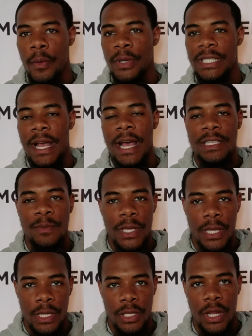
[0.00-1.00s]
besides
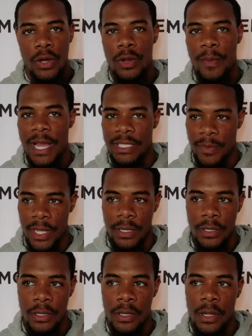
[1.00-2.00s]
being you know the
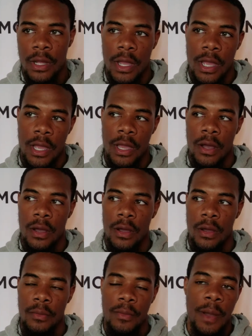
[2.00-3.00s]
matchmaker and
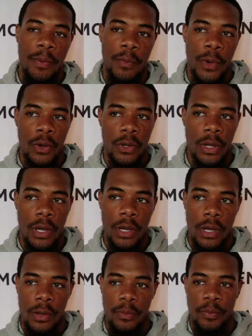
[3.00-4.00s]
um, my promote
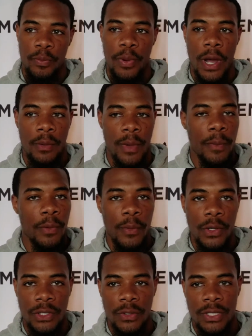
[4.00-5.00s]
uh, part of my
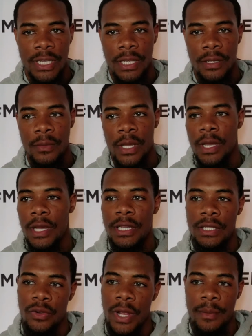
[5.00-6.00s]
promotional team,
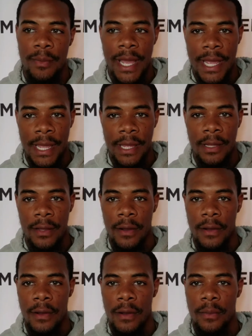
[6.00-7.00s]
he's a great man.
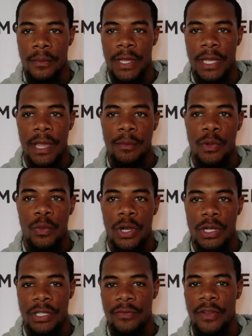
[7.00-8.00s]
Um, he gave me
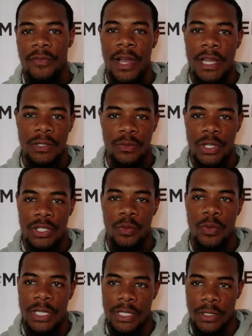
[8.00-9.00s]
words of advice, words
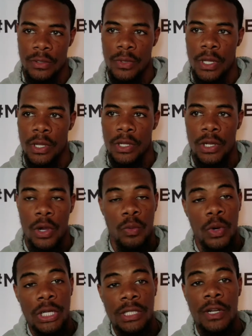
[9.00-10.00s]
of wisdom, you know,
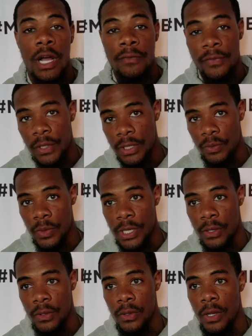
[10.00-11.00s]
words of comfort as
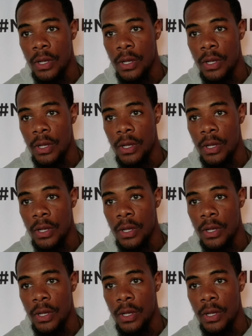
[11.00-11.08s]
well.